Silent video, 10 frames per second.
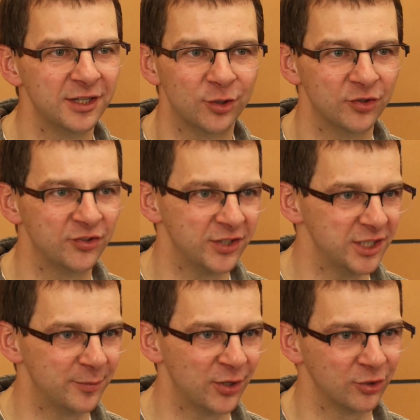or the
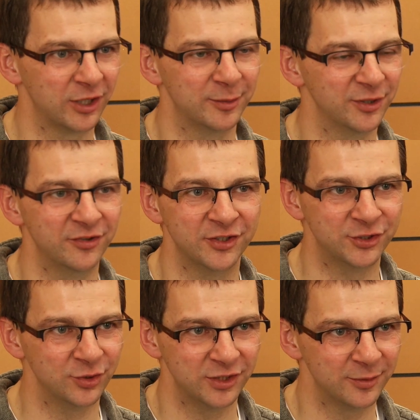senior programmer and the
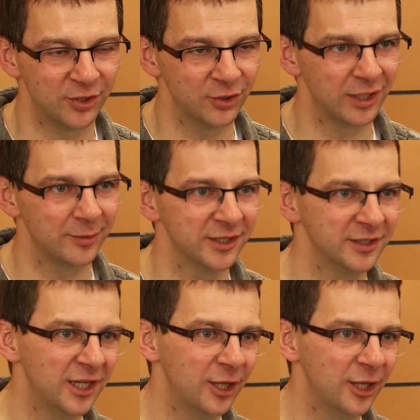junior programmer,